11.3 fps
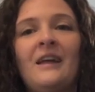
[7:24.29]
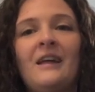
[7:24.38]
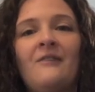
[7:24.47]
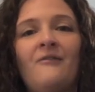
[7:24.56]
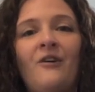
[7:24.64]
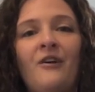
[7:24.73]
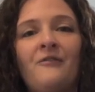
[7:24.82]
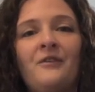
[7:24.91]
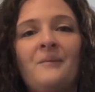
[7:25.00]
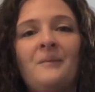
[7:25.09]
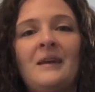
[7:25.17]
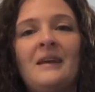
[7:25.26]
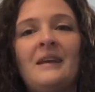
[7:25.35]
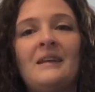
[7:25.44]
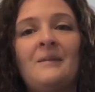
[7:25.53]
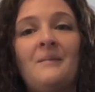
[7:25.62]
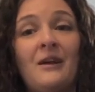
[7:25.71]
involving me
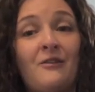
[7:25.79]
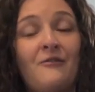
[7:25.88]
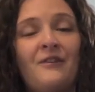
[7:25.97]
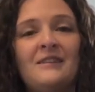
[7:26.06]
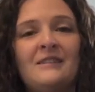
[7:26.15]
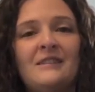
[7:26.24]
in MakerFest